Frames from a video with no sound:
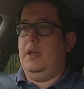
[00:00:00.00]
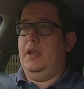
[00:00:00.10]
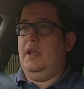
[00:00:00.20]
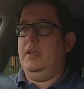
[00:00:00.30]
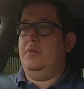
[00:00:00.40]

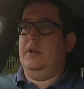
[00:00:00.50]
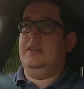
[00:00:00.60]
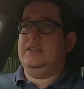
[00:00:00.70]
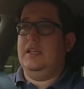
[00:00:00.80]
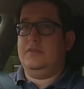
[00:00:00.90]
Equally,
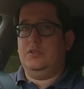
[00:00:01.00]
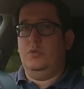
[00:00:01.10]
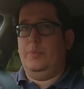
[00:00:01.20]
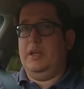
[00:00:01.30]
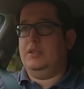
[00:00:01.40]
this gives us all
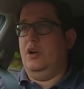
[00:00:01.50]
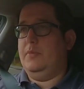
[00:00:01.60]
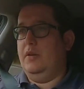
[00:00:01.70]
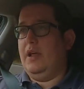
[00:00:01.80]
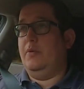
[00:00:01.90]
a bit of time
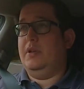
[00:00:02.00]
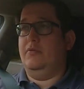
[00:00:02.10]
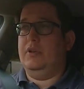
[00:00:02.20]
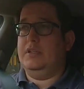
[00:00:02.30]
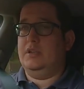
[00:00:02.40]
now we can
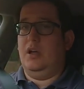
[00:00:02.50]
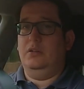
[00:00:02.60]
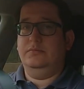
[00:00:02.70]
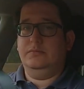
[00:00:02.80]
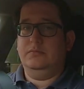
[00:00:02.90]
restart.
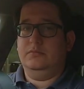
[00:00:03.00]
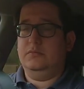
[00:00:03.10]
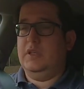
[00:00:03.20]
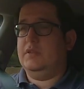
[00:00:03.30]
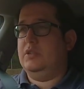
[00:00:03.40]

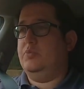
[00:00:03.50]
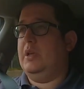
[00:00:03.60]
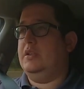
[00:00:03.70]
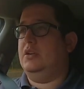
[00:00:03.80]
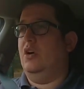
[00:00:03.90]
Gives us a
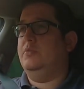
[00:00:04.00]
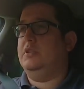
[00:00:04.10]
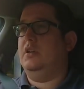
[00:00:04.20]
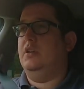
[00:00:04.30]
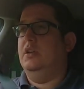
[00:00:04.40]
bit of time
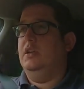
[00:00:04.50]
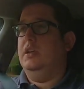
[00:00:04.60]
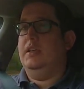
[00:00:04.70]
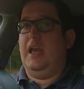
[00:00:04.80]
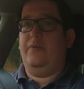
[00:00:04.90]
to
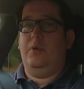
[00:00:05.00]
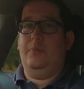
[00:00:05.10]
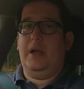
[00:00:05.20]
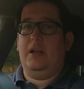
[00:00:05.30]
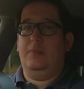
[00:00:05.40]
get everyone
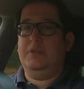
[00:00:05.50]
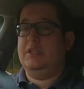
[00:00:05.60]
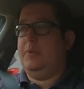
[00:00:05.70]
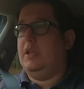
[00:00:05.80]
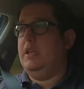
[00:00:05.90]
back up to
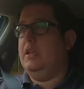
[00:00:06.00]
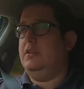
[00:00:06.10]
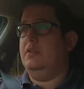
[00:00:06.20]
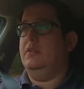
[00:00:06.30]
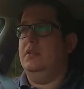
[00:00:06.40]
speed, and